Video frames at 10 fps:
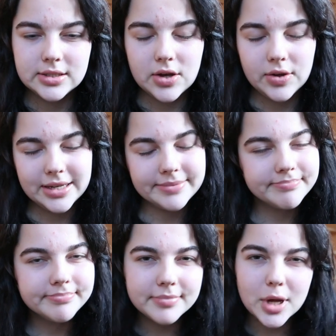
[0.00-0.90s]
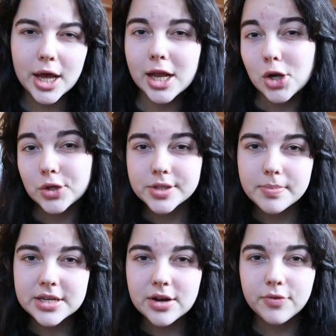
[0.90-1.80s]
so it it looks a
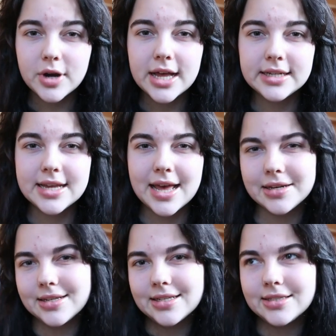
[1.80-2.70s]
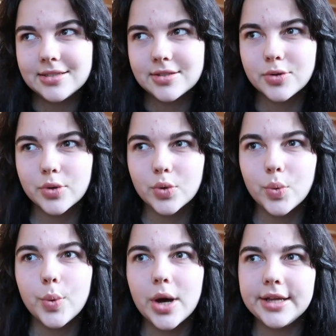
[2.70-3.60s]
bit different, and it's
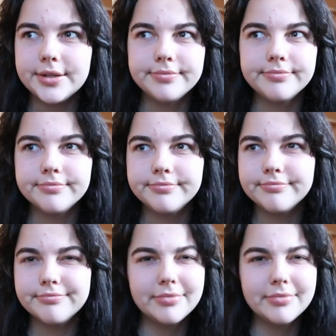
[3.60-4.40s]
quite an,